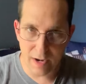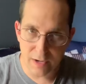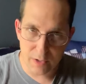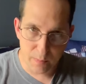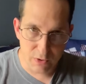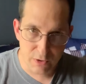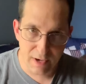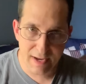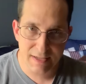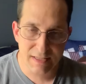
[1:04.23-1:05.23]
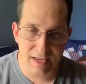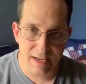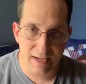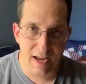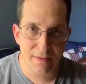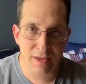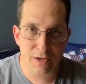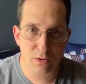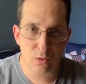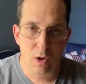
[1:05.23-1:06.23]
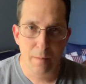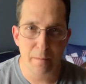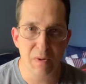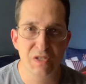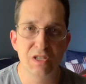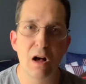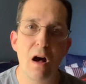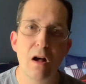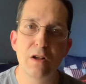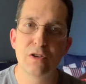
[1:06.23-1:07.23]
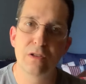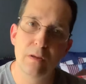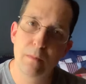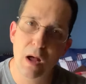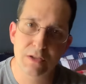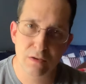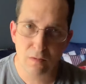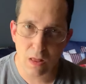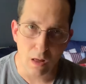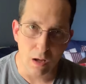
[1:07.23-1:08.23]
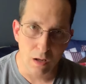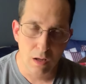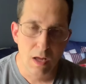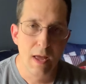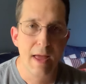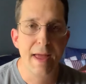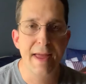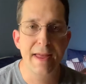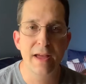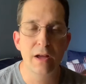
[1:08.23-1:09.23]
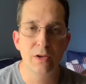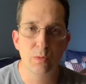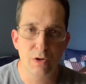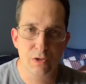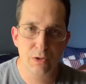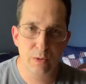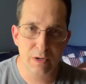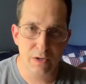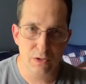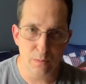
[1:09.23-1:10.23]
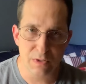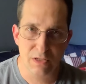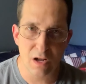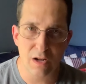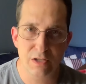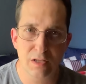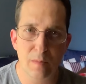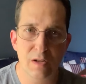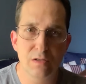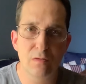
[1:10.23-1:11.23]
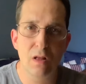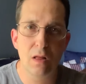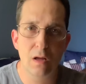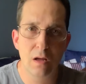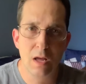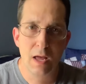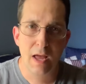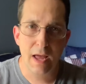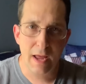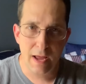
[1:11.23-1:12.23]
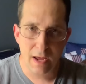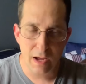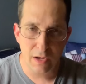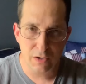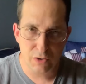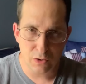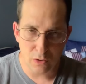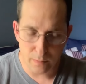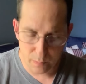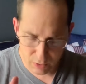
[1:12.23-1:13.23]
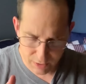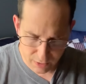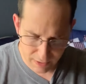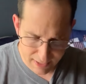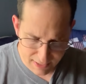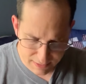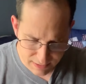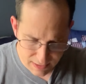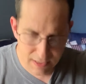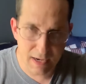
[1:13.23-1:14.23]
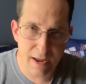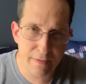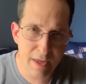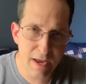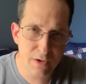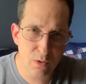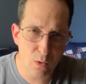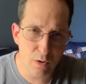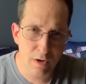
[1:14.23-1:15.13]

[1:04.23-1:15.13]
and you put your hands in and then you massage the mozzarella. And what you're doing is you're massaging the mozzarella and you're putting your hands in, and then you're